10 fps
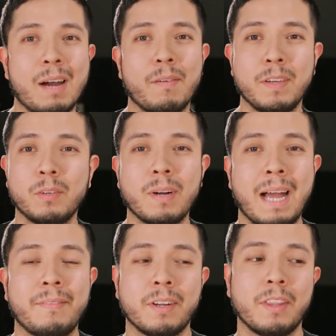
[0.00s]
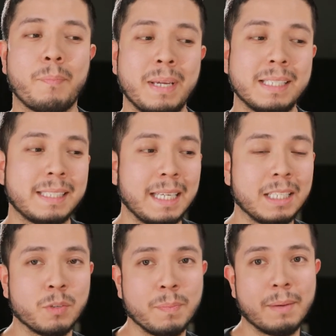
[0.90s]
Now, if you don't have another
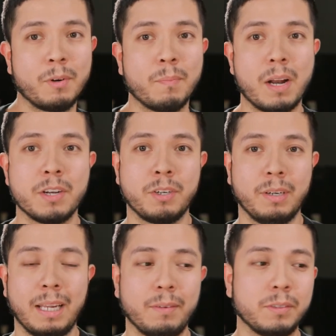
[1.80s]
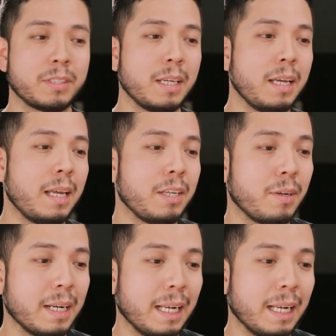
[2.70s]
PC to be able to monitor your levels, you can